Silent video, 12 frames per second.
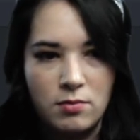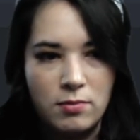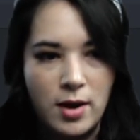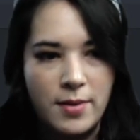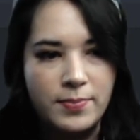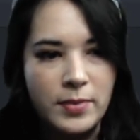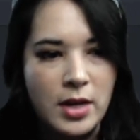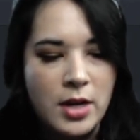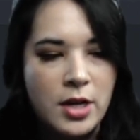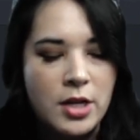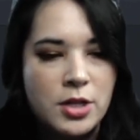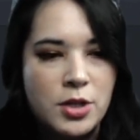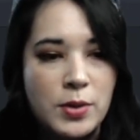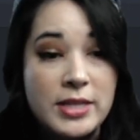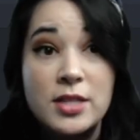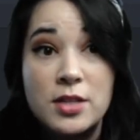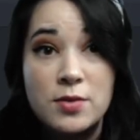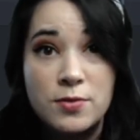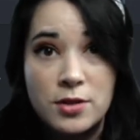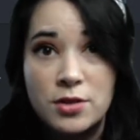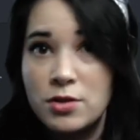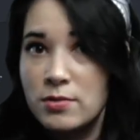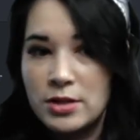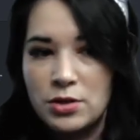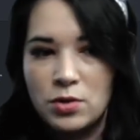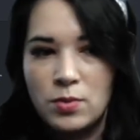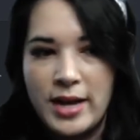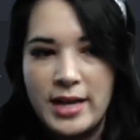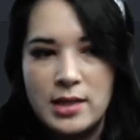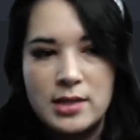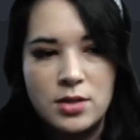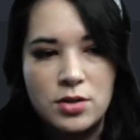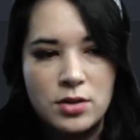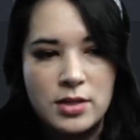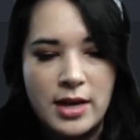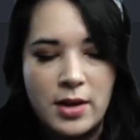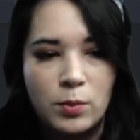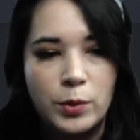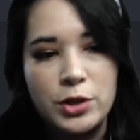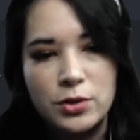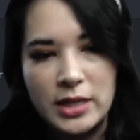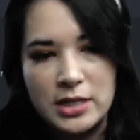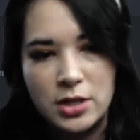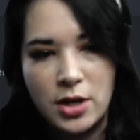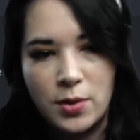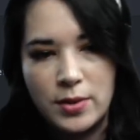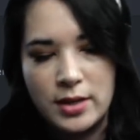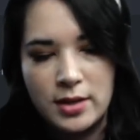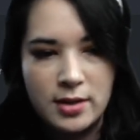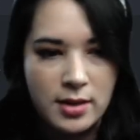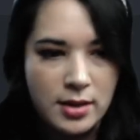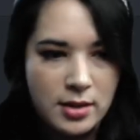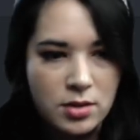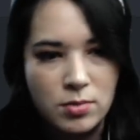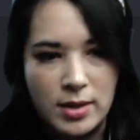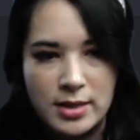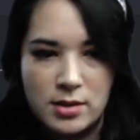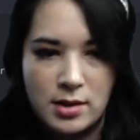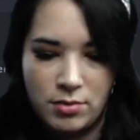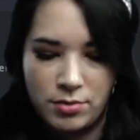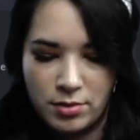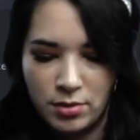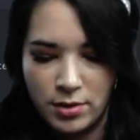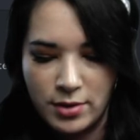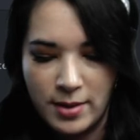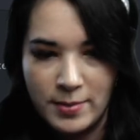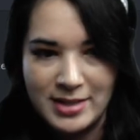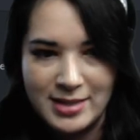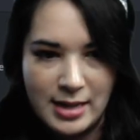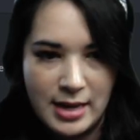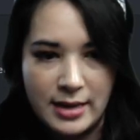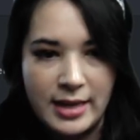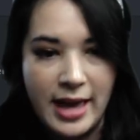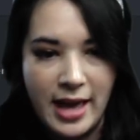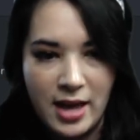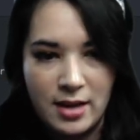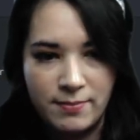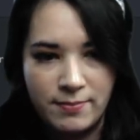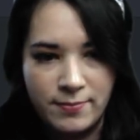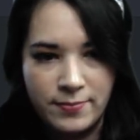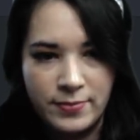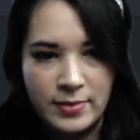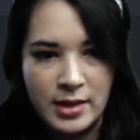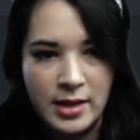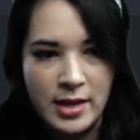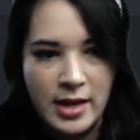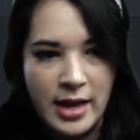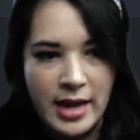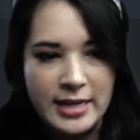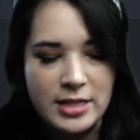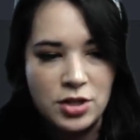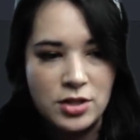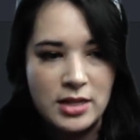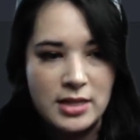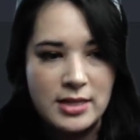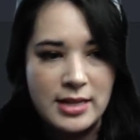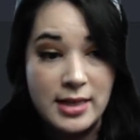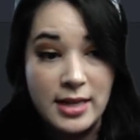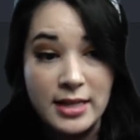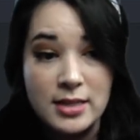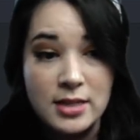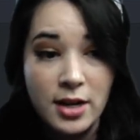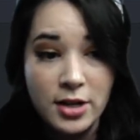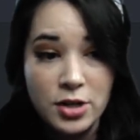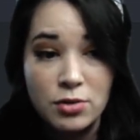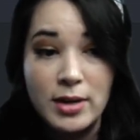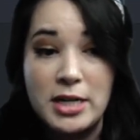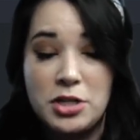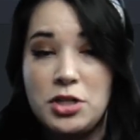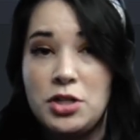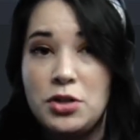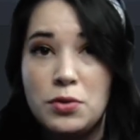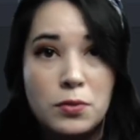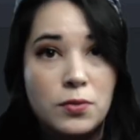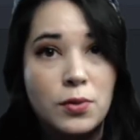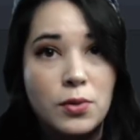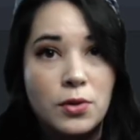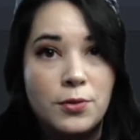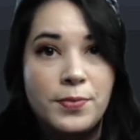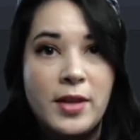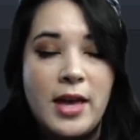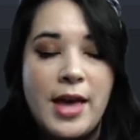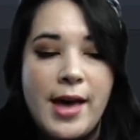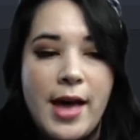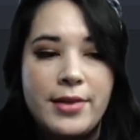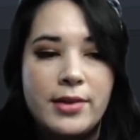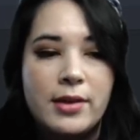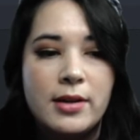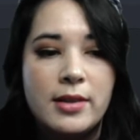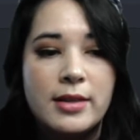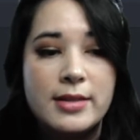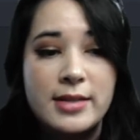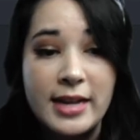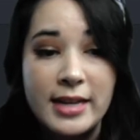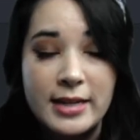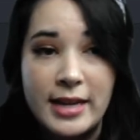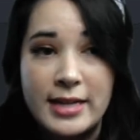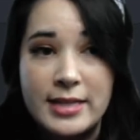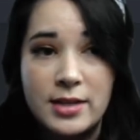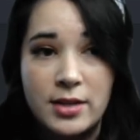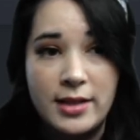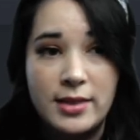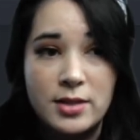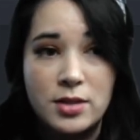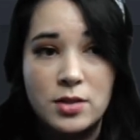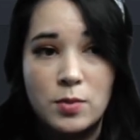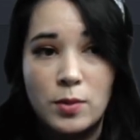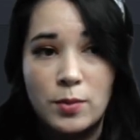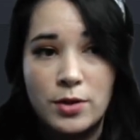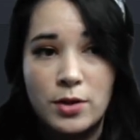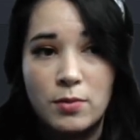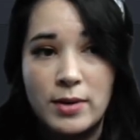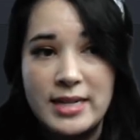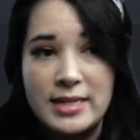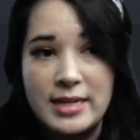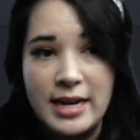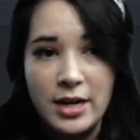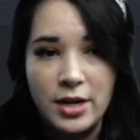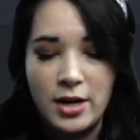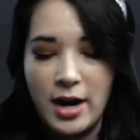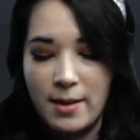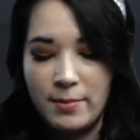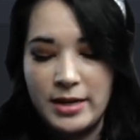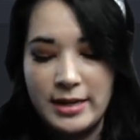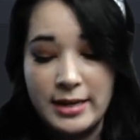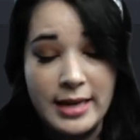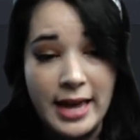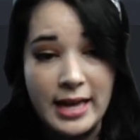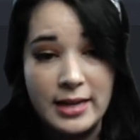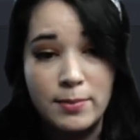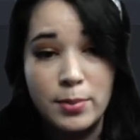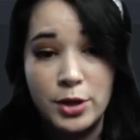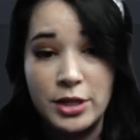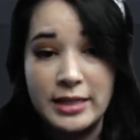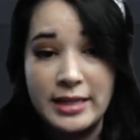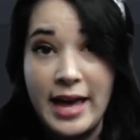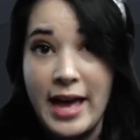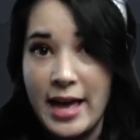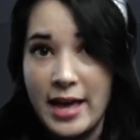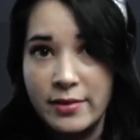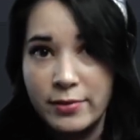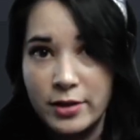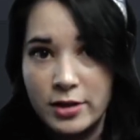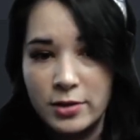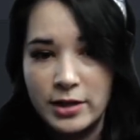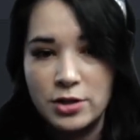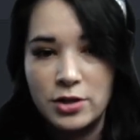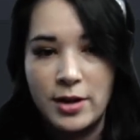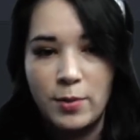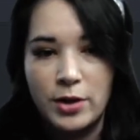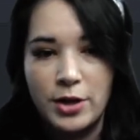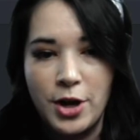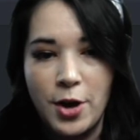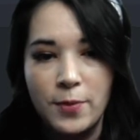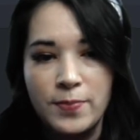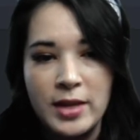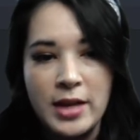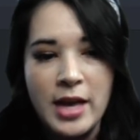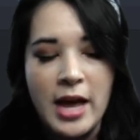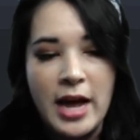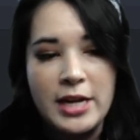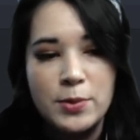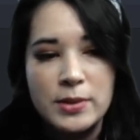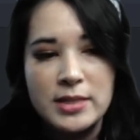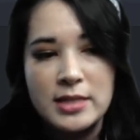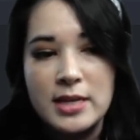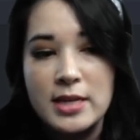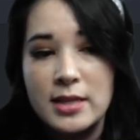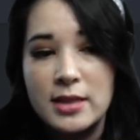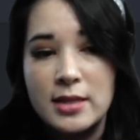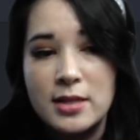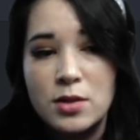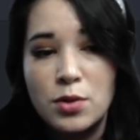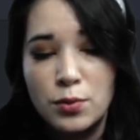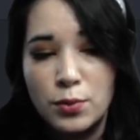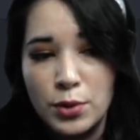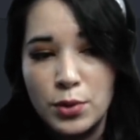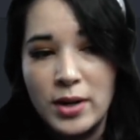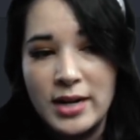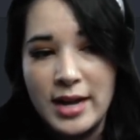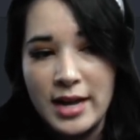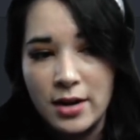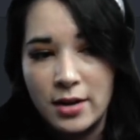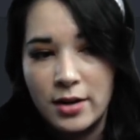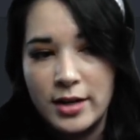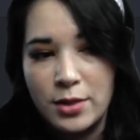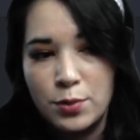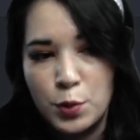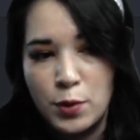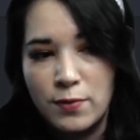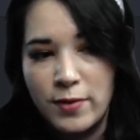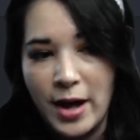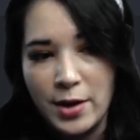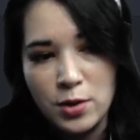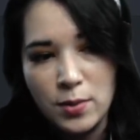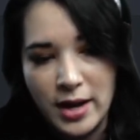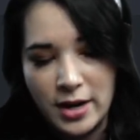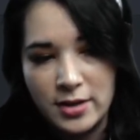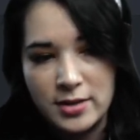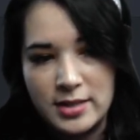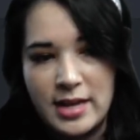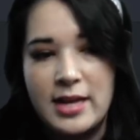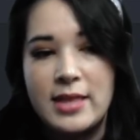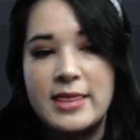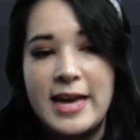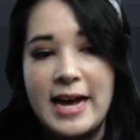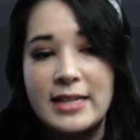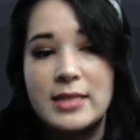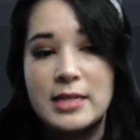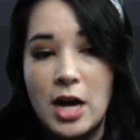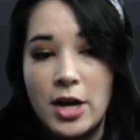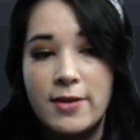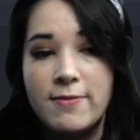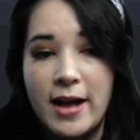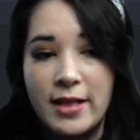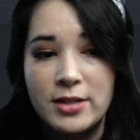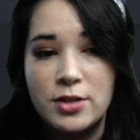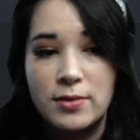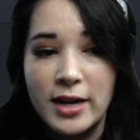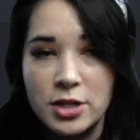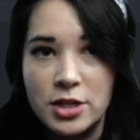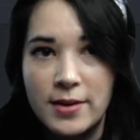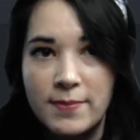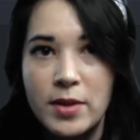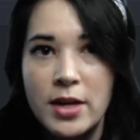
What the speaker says: run. So this is the first original way. This is just saying, would you like to go east, west, south, or north? I'm going to say K. And it's just going to say, that's not a direction, you fool. And then in the second case, again, this is the one with our raised error, I'm going to again put K for the direction I want to go. And you can see that this threw an error. It threw a value error saying that's not a valid direction.